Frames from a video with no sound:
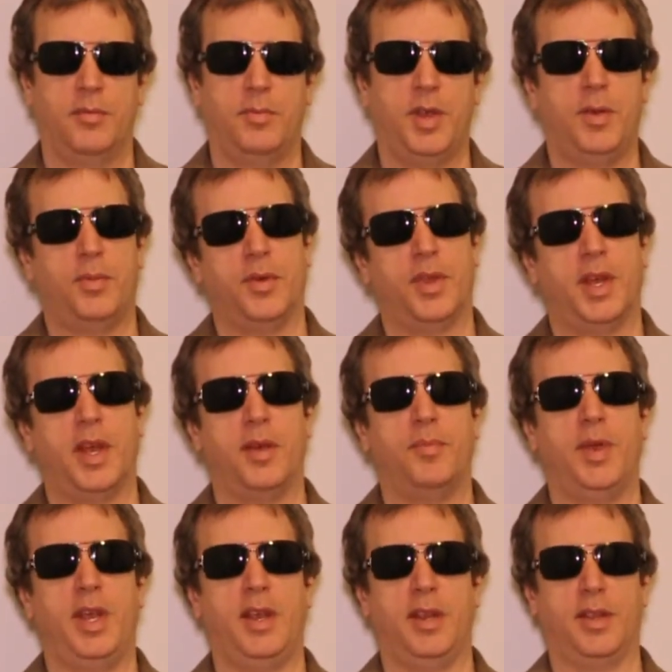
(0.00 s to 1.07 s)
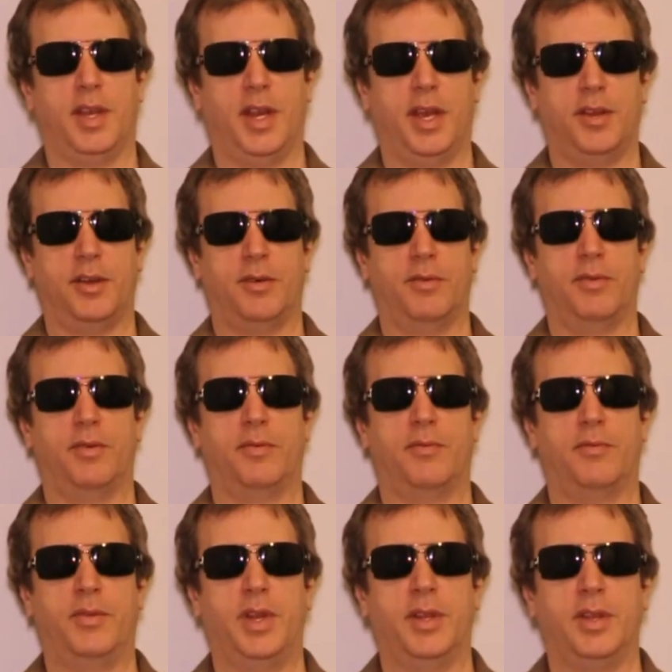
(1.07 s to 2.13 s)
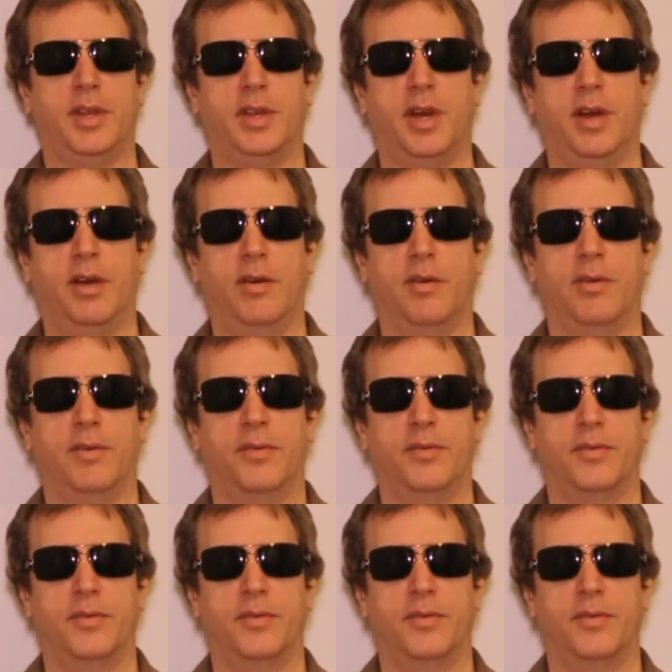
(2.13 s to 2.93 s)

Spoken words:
people that I meet that I don't really know.